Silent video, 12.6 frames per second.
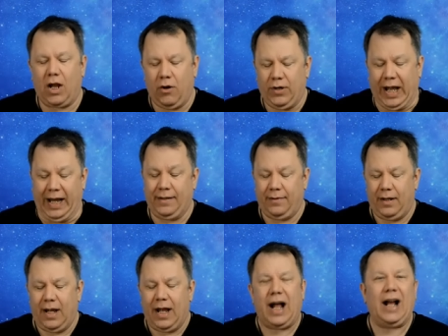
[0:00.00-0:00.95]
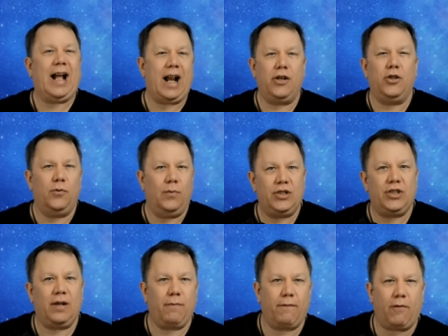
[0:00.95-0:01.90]
okay, I kind of do wish
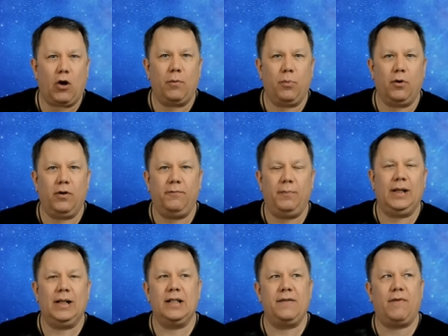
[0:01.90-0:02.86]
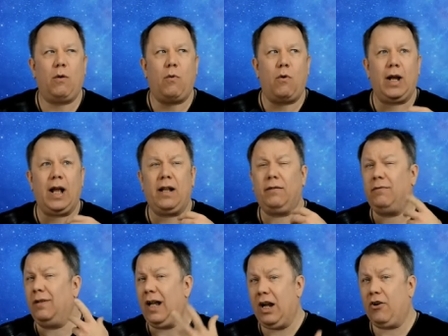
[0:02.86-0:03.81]
they were fog proof because if I walk out
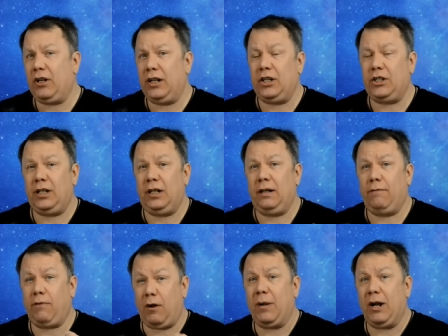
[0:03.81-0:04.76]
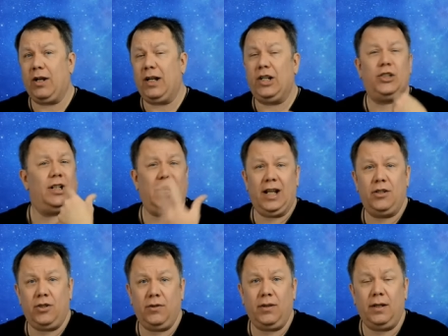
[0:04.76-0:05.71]
in air conditioning, from air conditioning
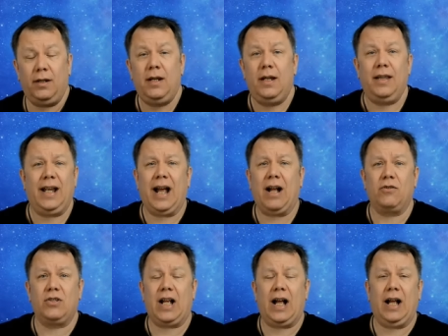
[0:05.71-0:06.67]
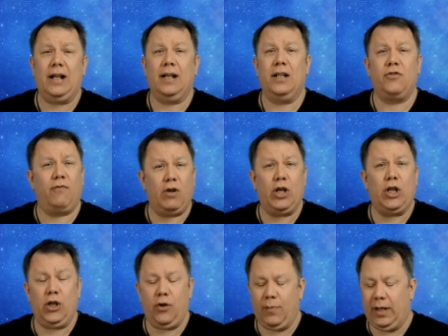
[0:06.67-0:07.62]
into the, the outside and it's very
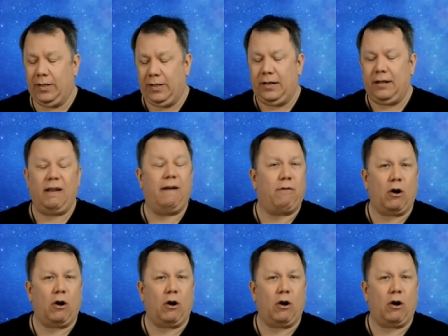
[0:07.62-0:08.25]
humid, they